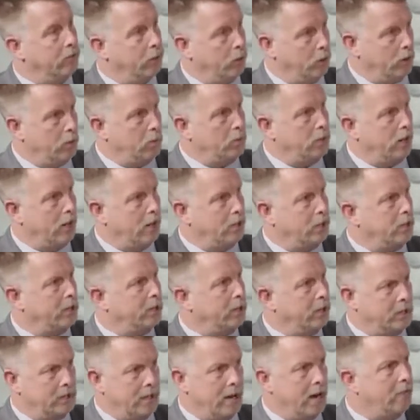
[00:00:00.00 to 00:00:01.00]
for the
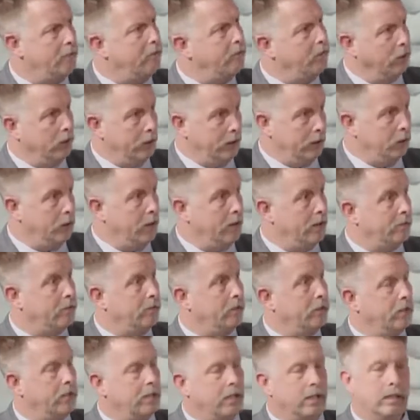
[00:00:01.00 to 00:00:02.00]
project. It's not fully grant
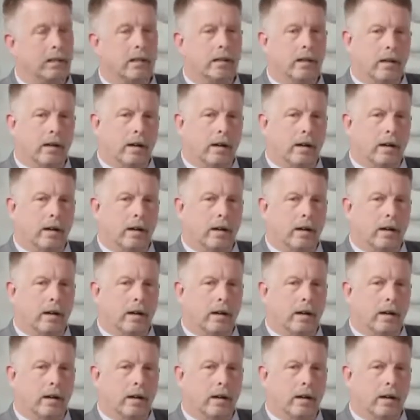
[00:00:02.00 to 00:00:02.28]
funded.